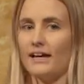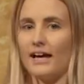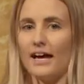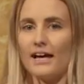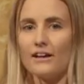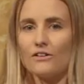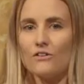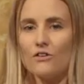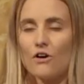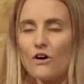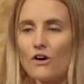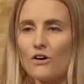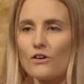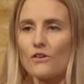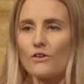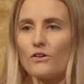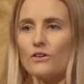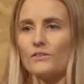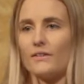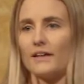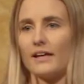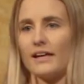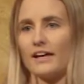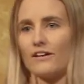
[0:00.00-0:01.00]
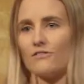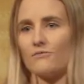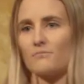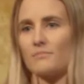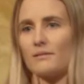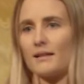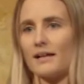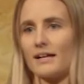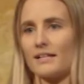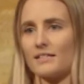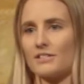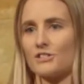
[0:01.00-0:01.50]
And not only have
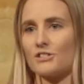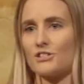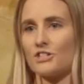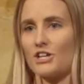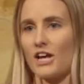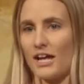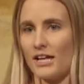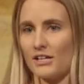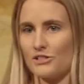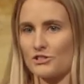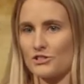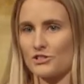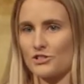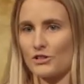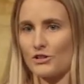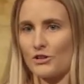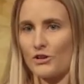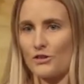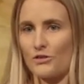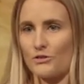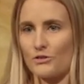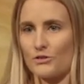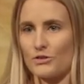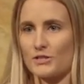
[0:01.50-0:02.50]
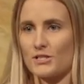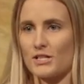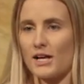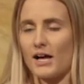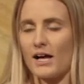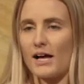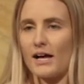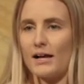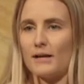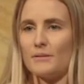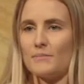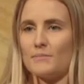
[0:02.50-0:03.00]
plants changed a lot through
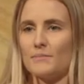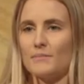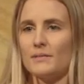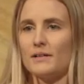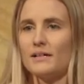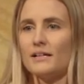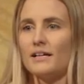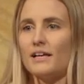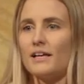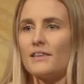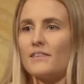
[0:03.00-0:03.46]
time,